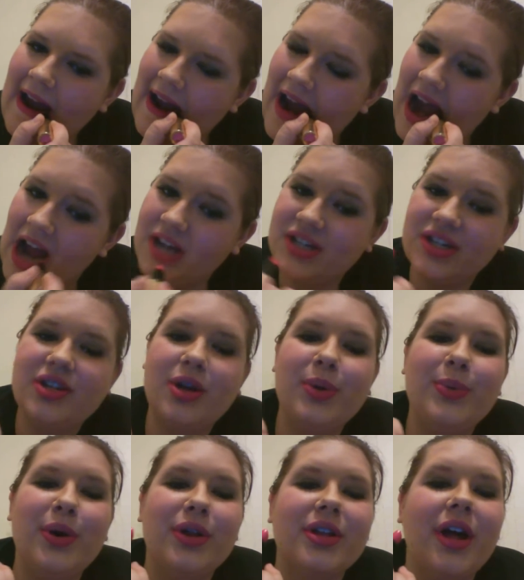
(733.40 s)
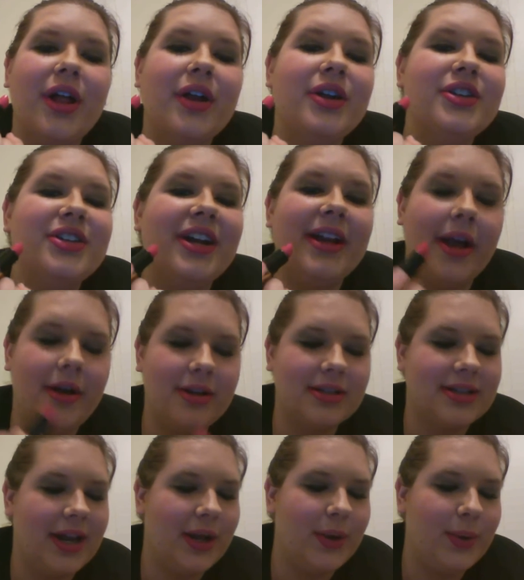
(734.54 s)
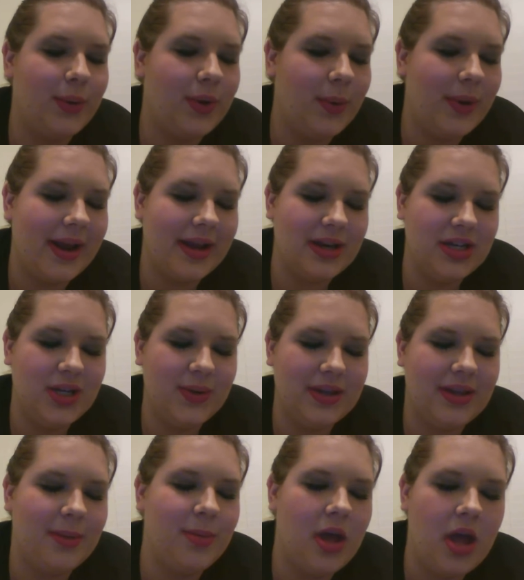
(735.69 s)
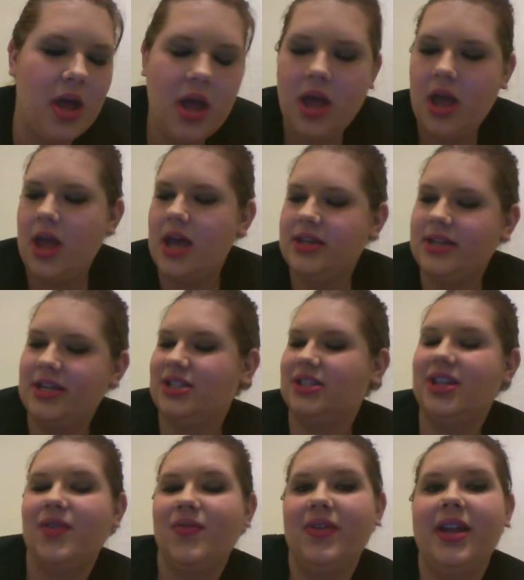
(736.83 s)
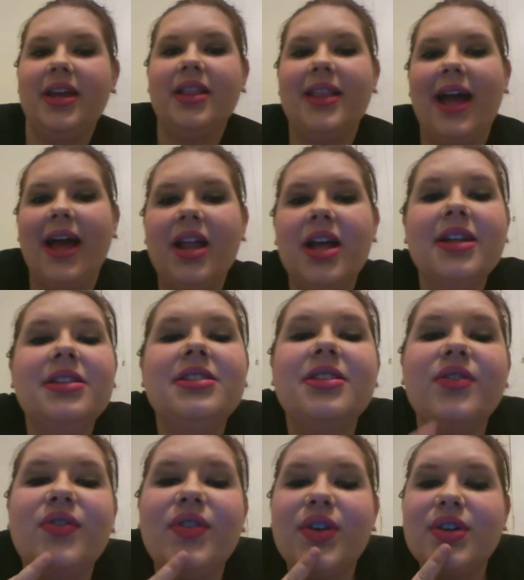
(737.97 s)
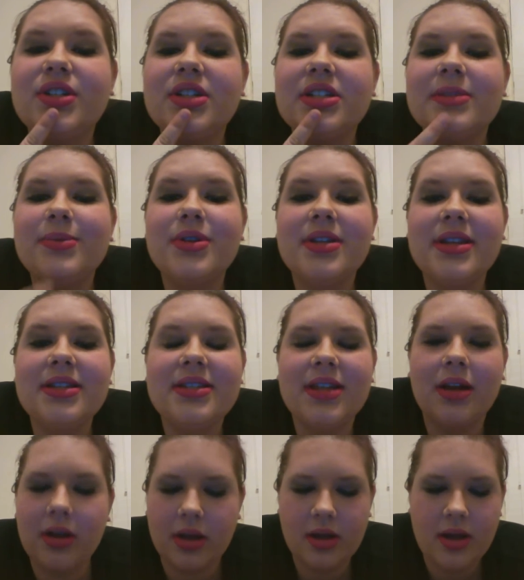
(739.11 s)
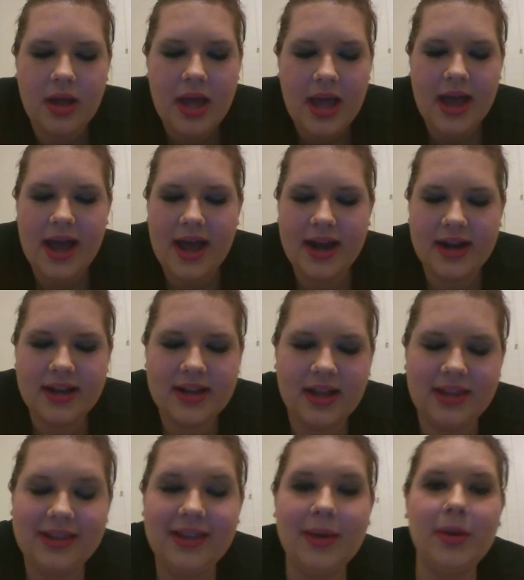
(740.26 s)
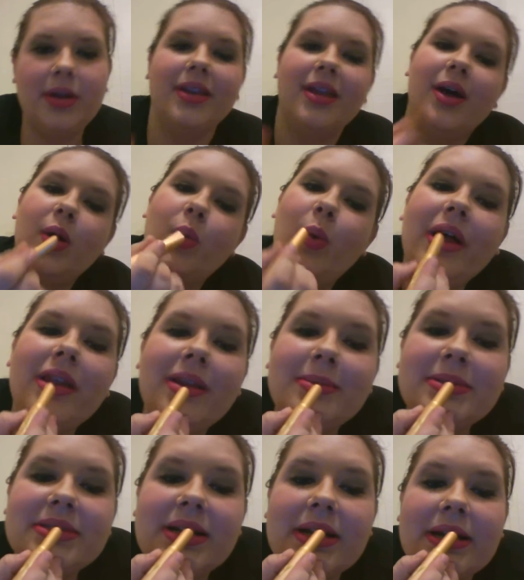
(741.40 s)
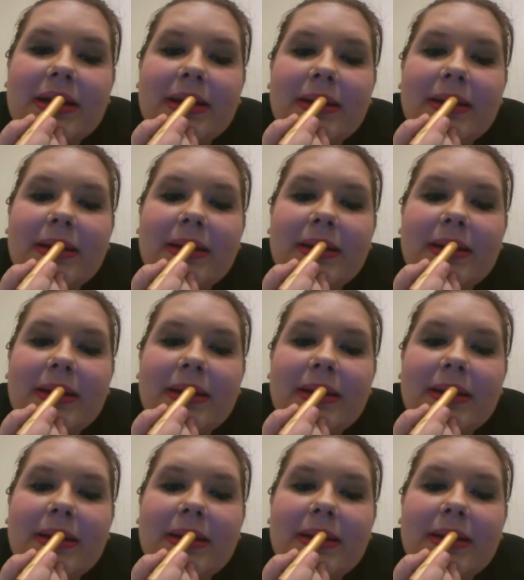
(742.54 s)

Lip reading: I'm actually going to show you both colors right now. It's kind of cool what I can do with them. I just leave it like that. That's the fuchsia Smooth Silk, and the wet lipstick.